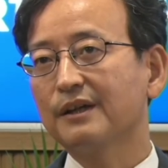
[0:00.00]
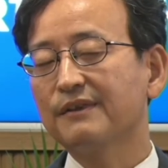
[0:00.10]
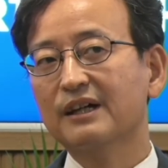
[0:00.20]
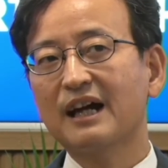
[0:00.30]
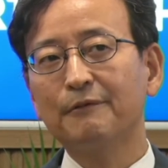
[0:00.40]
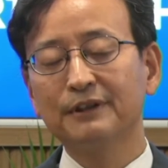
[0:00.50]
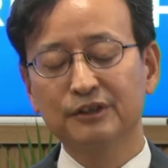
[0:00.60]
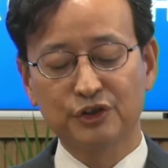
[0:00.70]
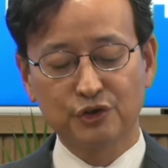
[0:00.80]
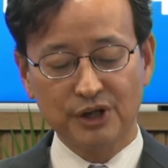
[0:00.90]
In the
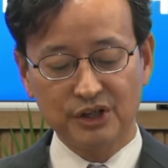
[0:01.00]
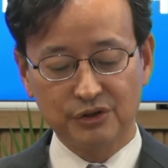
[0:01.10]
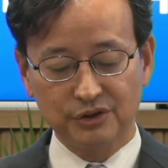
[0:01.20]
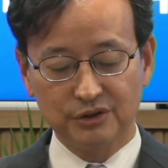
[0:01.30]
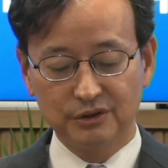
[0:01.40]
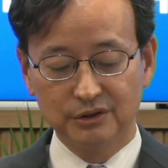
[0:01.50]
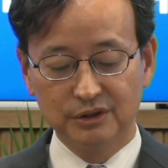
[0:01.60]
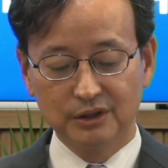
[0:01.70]
current situation,